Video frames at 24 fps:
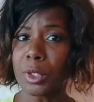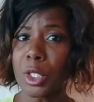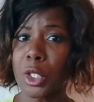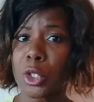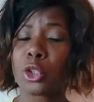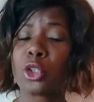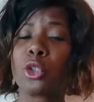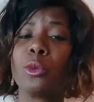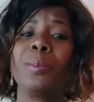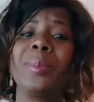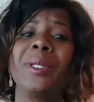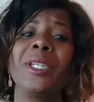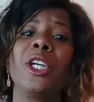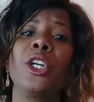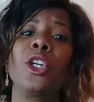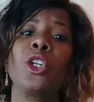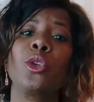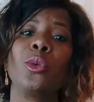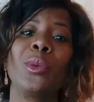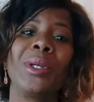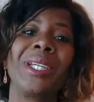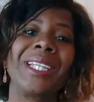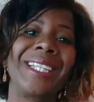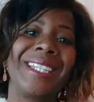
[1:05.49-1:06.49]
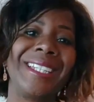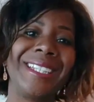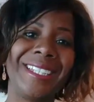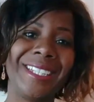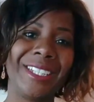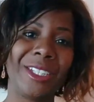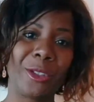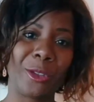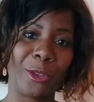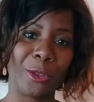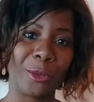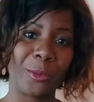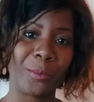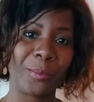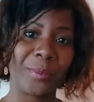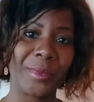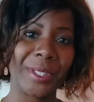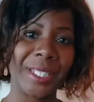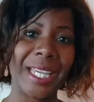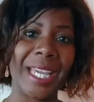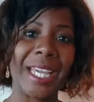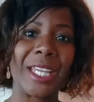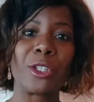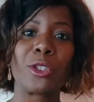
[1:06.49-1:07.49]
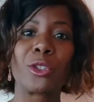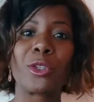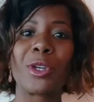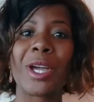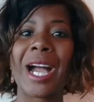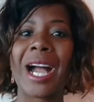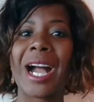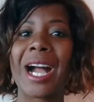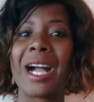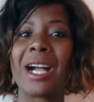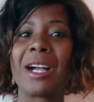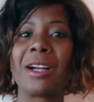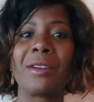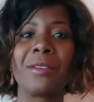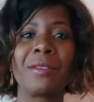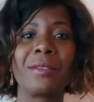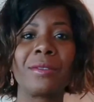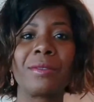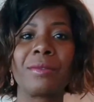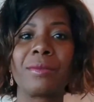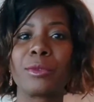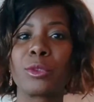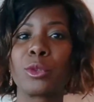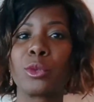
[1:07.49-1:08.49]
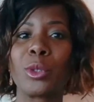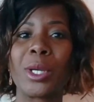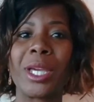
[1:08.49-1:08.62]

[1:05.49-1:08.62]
to be a great leader and to